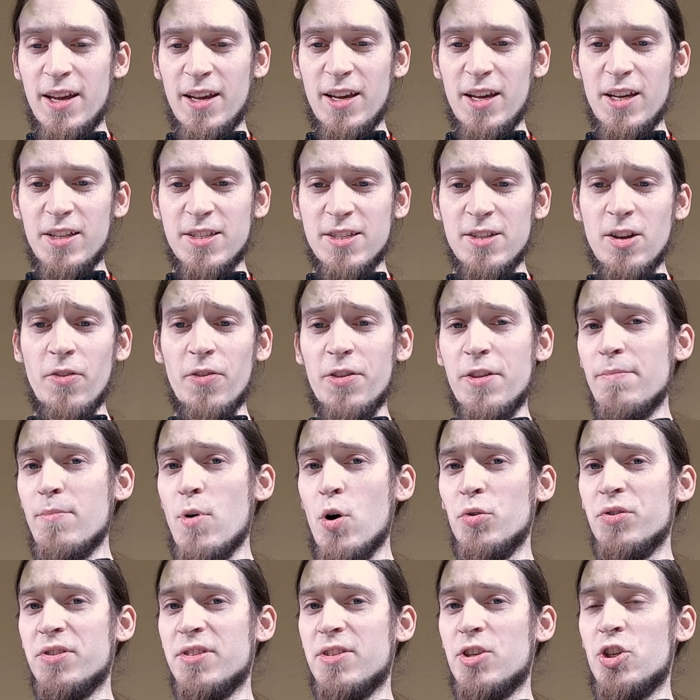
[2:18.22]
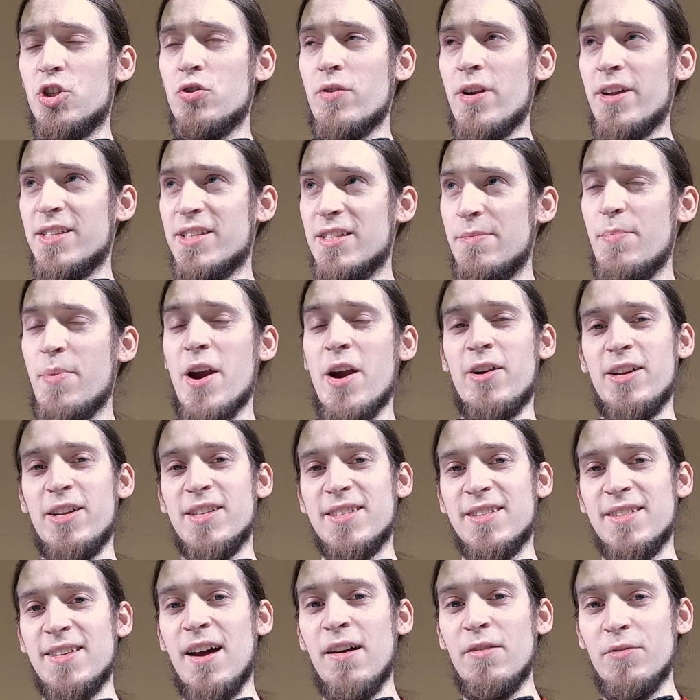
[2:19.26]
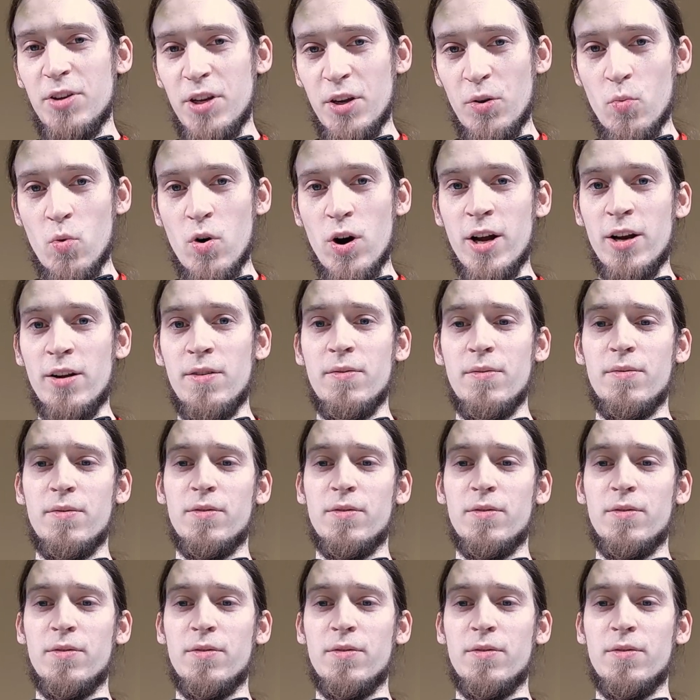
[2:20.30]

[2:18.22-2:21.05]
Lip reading: It's not the most transparent sounding one.